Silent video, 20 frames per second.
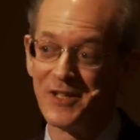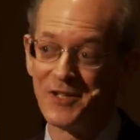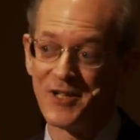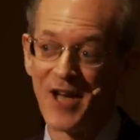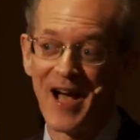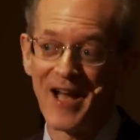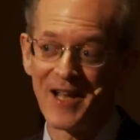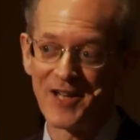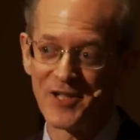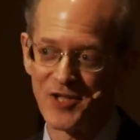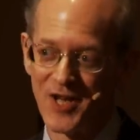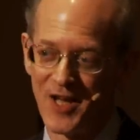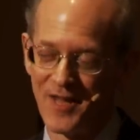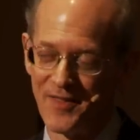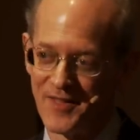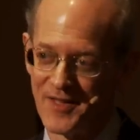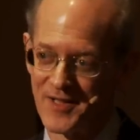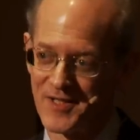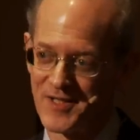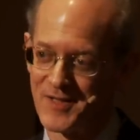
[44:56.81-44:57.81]
dines
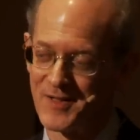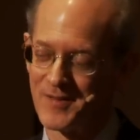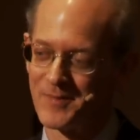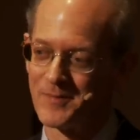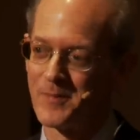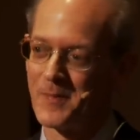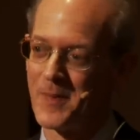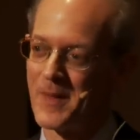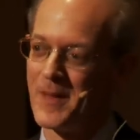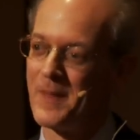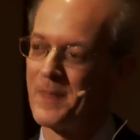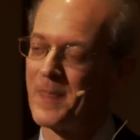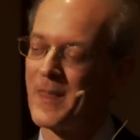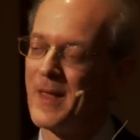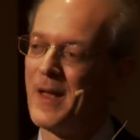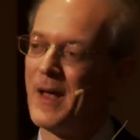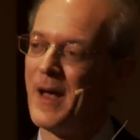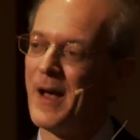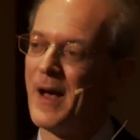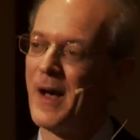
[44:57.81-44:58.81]
on this,
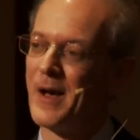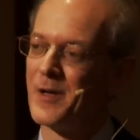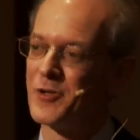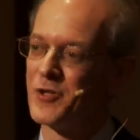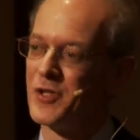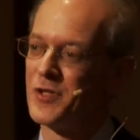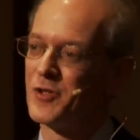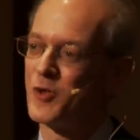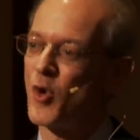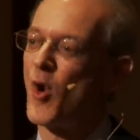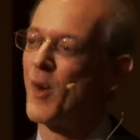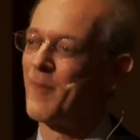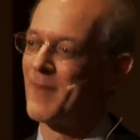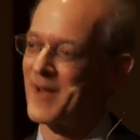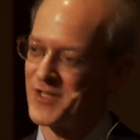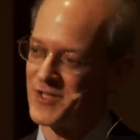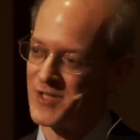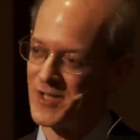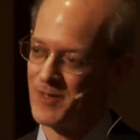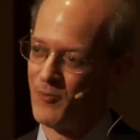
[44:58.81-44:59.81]
uh, she
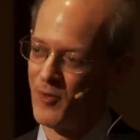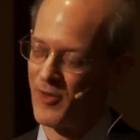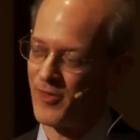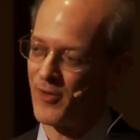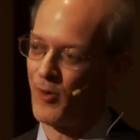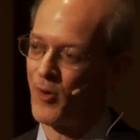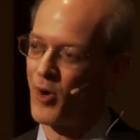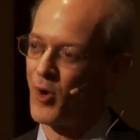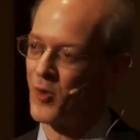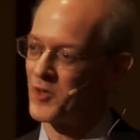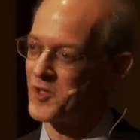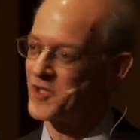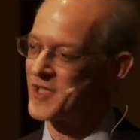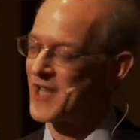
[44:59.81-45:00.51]
torments him with her own